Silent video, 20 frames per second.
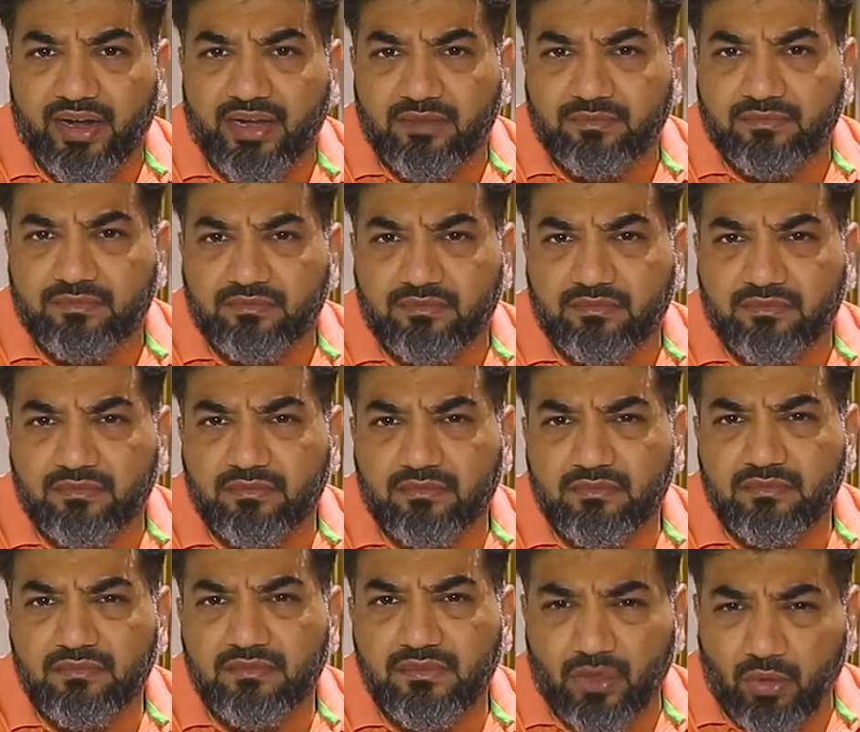right
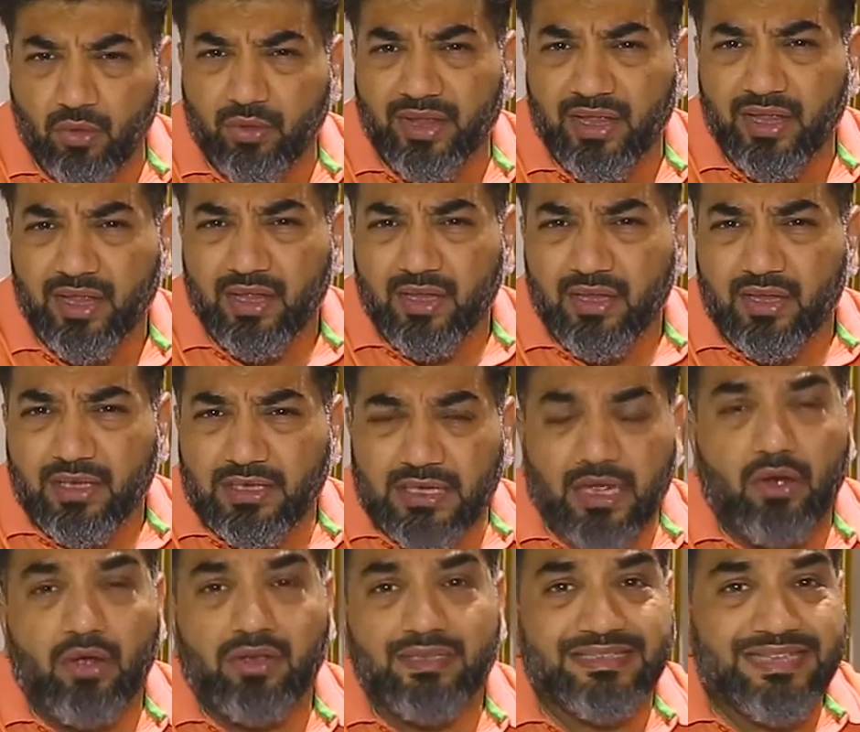okay
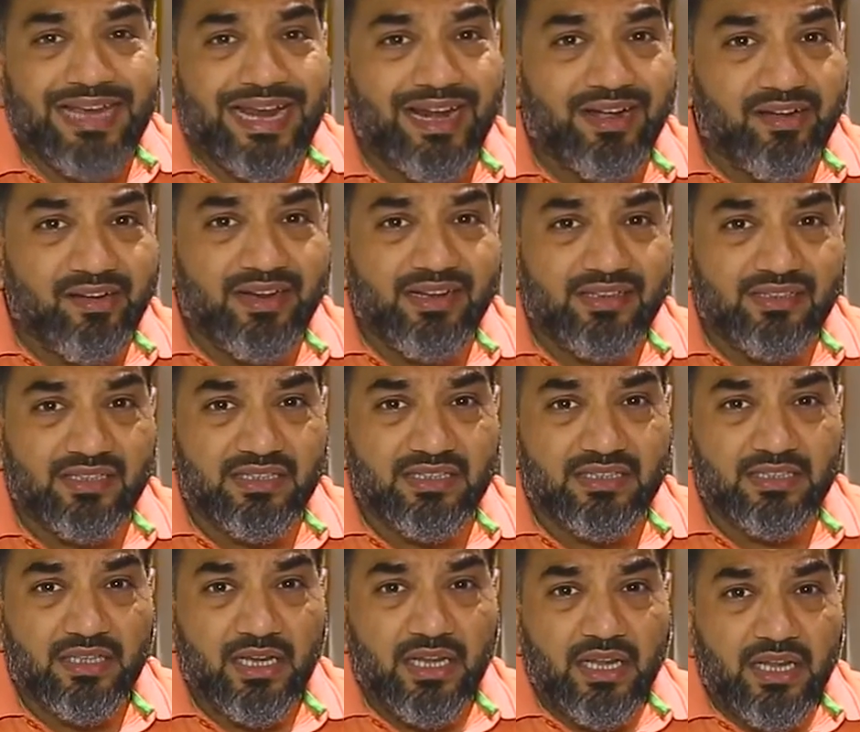now second reason
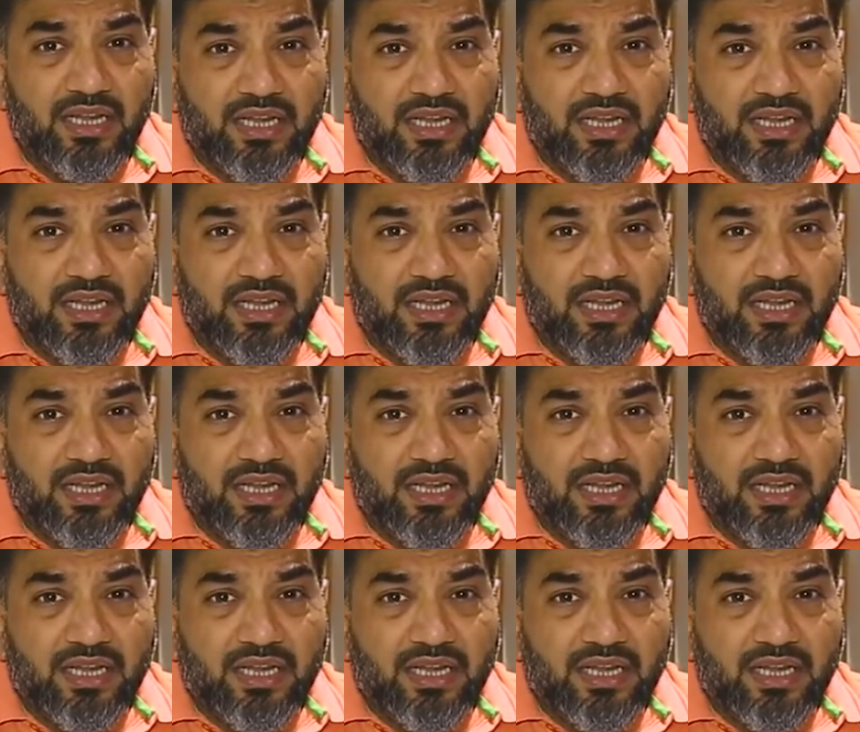is